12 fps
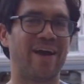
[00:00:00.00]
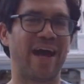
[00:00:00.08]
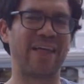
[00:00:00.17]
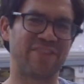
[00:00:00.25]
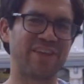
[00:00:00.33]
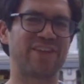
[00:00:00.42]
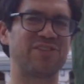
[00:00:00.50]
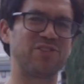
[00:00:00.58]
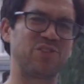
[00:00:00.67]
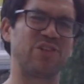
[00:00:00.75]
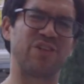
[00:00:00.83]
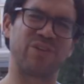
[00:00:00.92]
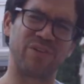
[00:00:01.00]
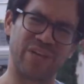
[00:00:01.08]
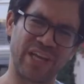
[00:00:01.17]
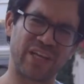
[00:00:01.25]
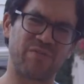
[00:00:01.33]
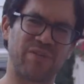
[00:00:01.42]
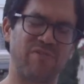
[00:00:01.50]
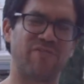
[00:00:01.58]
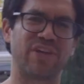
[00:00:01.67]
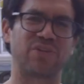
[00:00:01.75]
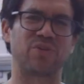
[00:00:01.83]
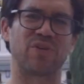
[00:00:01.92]
I think this is going to negatively
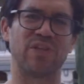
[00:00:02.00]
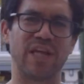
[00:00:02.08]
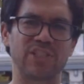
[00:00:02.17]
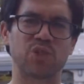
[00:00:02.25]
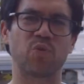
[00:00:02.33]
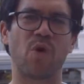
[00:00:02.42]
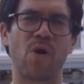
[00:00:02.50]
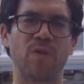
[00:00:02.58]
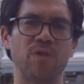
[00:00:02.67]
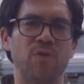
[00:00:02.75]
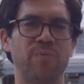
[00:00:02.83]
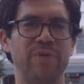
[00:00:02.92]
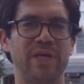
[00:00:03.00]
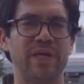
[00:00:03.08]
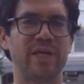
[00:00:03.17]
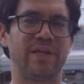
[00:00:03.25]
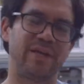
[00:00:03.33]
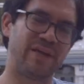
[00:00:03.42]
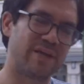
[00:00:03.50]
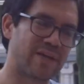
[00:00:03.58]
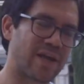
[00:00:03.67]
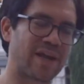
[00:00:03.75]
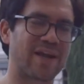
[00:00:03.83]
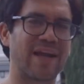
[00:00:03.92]
affect your cholesterol a little bit,
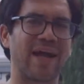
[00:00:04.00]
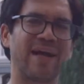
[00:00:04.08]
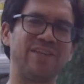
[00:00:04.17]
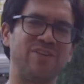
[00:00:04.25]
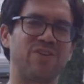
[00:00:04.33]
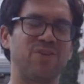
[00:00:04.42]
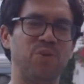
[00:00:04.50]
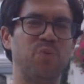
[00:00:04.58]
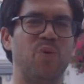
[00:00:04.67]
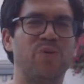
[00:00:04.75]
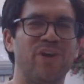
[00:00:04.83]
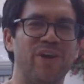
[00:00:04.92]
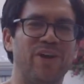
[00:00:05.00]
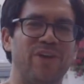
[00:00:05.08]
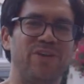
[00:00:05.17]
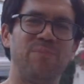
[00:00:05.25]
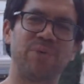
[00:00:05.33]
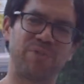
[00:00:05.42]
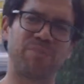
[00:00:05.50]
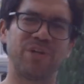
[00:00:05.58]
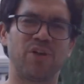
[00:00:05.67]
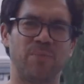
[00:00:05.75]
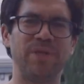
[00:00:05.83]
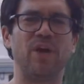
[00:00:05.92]
you know, you won't, but
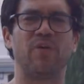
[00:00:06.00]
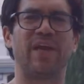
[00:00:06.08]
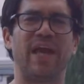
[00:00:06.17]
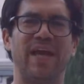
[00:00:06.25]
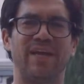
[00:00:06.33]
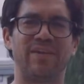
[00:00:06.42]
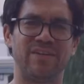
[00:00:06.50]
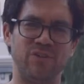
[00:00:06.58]
it'll be okay.